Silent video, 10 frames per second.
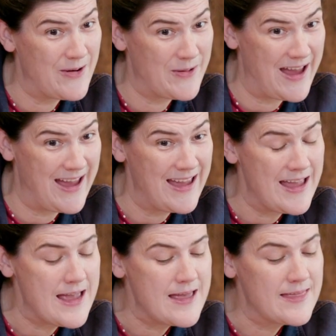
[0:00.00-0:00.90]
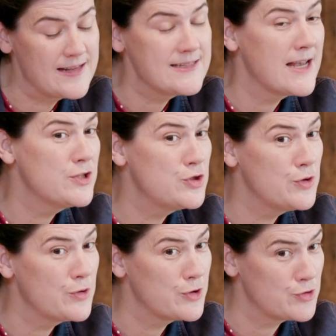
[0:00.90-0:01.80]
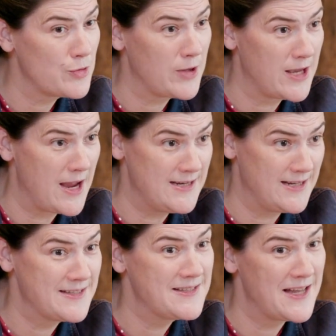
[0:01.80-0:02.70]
Okay? This has two controlling ideas.